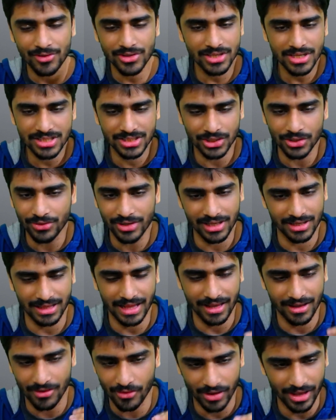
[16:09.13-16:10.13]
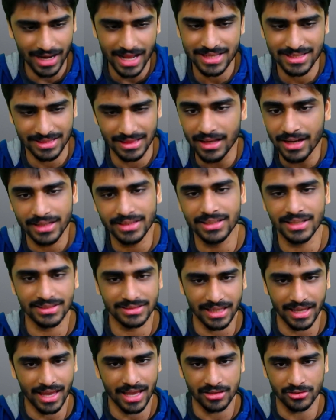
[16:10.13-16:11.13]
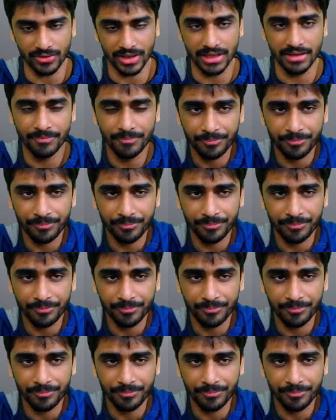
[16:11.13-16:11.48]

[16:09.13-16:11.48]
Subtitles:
was just curious, like, okay, let's learn this thing as well.